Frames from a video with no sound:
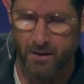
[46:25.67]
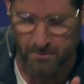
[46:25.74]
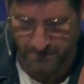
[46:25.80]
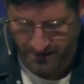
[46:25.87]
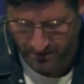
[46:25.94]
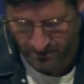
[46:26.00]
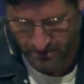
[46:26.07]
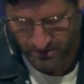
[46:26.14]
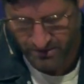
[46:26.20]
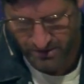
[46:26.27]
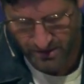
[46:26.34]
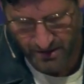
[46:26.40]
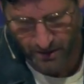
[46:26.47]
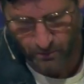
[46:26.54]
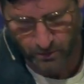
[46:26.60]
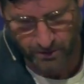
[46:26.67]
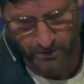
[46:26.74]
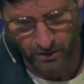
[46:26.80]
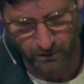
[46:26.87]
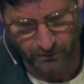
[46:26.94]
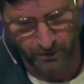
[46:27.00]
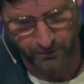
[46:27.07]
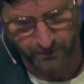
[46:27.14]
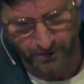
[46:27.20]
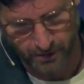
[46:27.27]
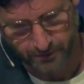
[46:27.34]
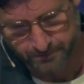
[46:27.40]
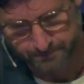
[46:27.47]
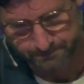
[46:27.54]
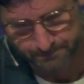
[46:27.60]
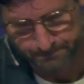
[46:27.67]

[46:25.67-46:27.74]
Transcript: Because you see that word overthrown?